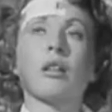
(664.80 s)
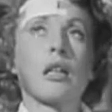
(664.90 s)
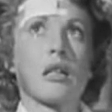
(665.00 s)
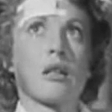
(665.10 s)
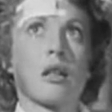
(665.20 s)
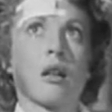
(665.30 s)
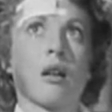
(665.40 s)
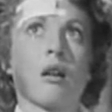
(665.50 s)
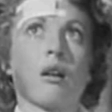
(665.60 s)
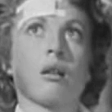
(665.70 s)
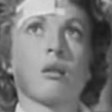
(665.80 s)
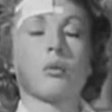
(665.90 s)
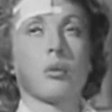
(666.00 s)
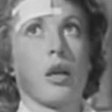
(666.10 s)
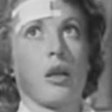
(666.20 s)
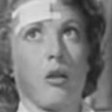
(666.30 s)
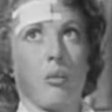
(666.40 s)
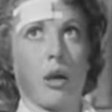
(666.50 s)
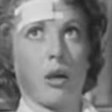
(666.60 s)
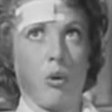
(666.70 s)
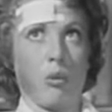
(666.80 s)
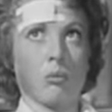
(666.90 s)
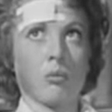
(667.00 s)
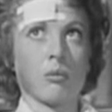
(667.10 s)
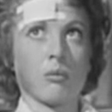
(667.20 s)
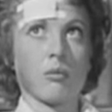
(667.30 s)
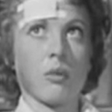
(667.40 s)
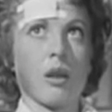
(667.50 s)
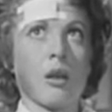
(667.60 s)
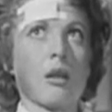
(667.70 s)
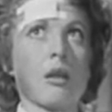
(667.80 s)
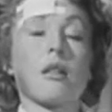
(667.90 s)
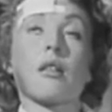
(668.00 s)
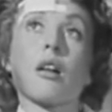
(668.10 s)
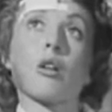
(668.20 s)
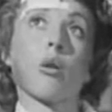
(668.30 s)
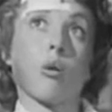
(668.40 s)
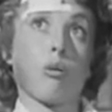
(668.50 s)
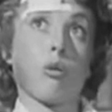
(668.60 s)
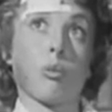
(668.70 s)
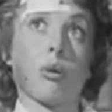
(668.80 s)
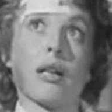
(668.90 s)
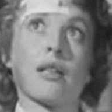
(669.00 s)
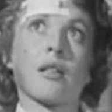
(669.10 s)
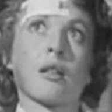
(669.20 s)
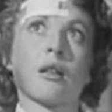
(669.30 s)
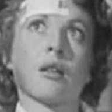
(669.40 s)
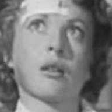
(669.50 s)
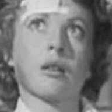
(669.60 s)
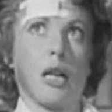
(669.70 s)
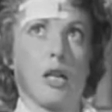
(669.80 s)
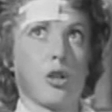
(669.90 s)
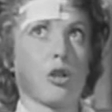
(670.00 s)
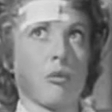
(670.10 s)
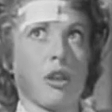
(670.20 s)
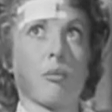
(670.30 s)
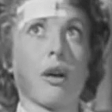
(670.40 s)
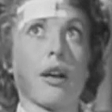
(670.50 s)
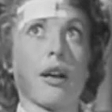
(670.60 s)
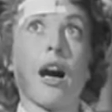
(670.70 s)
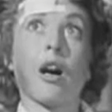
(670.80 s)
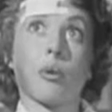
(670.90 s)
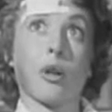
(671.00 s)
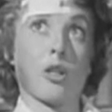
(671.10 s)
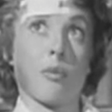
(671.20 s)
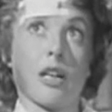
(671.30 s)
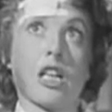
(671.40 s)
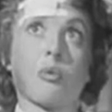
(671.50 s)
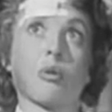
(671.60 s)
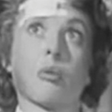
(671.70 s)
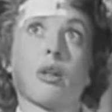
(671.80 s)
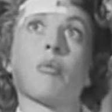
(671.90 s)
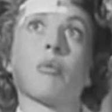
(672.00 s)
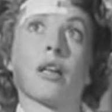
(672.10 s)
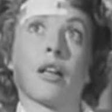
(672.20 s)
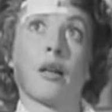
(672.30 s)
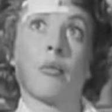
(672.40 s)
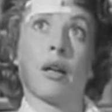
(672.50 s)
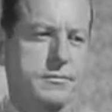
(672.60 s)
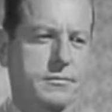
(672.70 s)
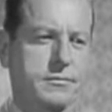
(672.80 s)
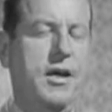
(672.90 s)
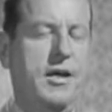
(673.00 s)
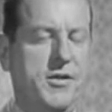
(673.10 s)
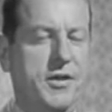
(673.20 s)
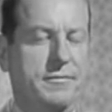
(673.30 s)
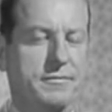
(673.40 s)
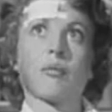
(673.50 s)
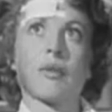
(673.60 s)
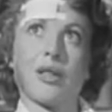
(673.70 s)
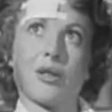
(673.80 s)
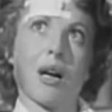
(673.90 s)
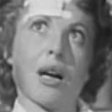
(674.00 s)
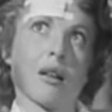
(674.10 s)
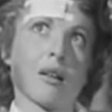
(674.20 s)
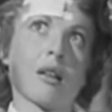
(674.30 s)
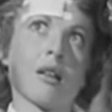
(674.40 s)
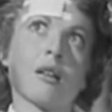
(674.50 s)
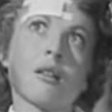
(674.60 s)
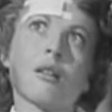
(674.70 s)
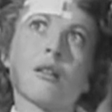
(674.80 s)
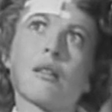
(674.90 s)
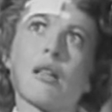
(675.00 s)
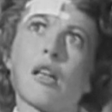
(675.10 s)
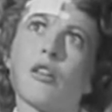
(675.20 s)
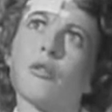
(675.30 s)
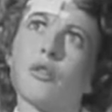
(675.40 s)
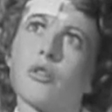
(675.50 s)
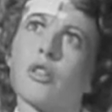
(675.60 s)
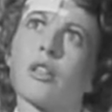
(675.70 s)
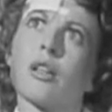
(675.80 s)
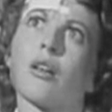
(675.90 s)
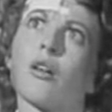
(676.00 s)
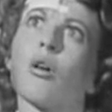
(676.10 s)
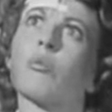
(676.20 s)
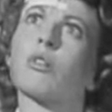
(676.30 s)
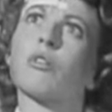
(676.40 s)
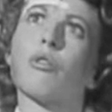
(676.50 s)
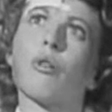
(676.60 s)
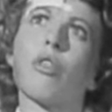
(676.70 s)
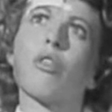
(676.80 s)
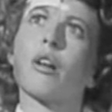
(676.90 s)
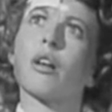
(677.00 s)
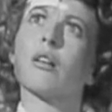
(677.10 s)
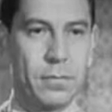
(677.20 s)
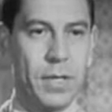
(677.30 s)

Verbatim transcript: Yes, when we got to the bedroom. He started to go through the place. I told him they'd better get out because my husband would be coming in any minute. I see. He smiled. Said he knew George didn't get home until 4.30.